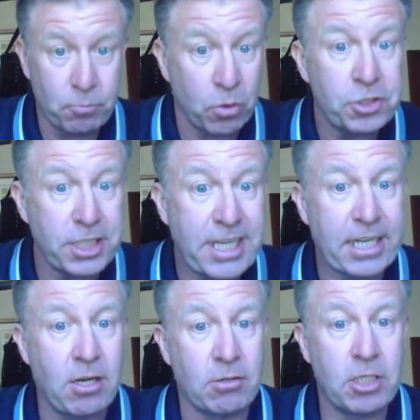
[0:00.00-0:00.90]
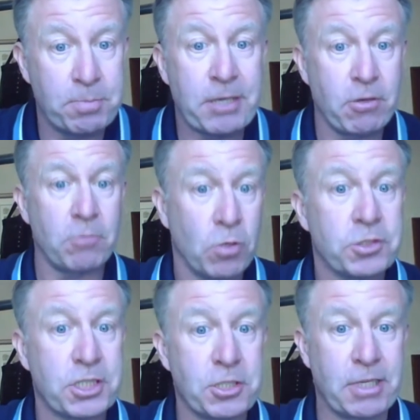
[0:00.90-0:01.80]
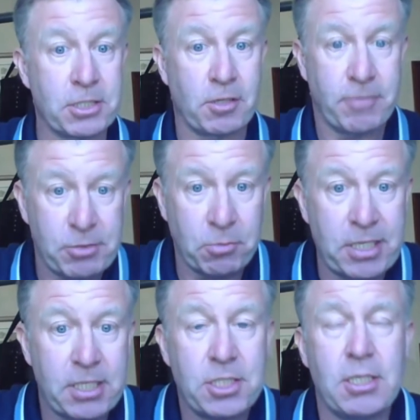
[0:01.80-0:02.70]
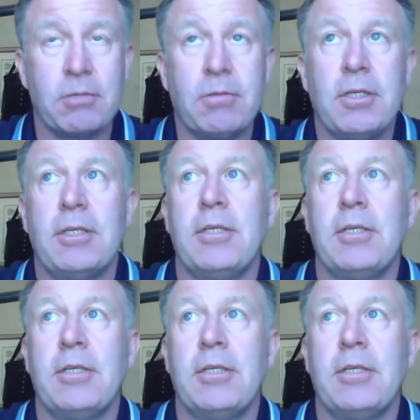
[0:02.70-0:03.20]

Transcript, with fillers: want to kick on, because Big Ron wanted to win stuff. He was a winner too.